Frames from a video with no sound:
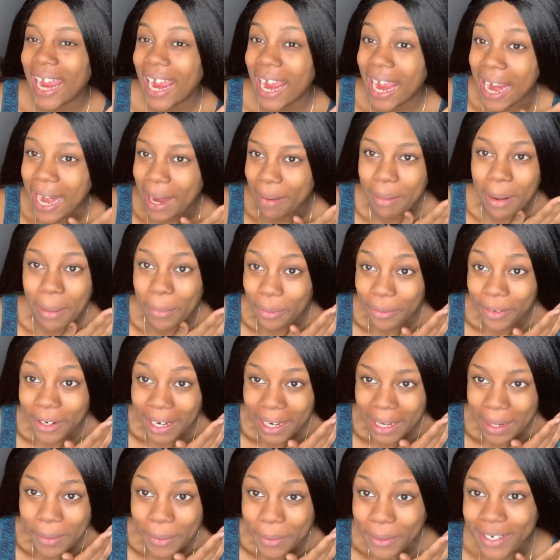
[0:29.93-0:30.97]
And I'm not Brie
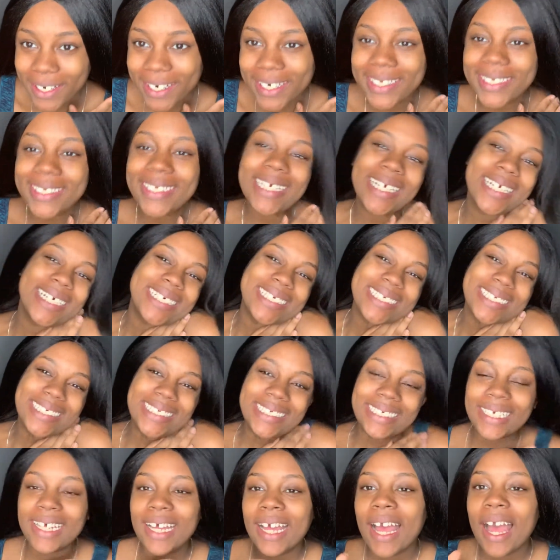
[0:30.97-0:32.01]
anymore.
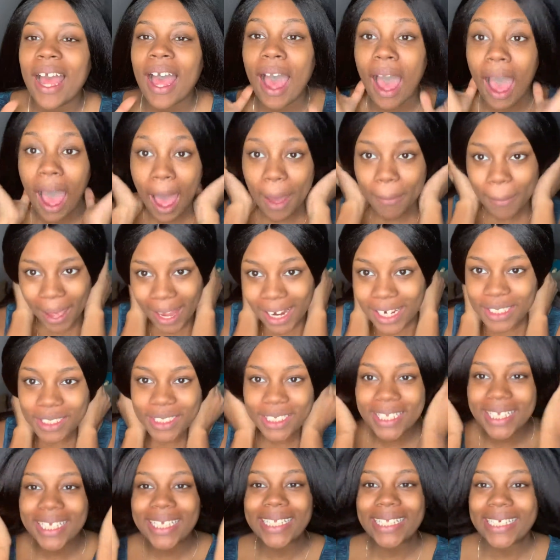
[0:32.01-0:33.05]
I'm
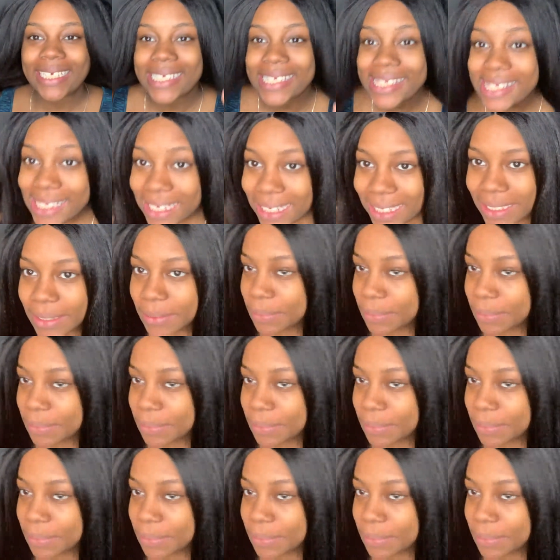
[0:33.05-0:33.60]
actually Lisa.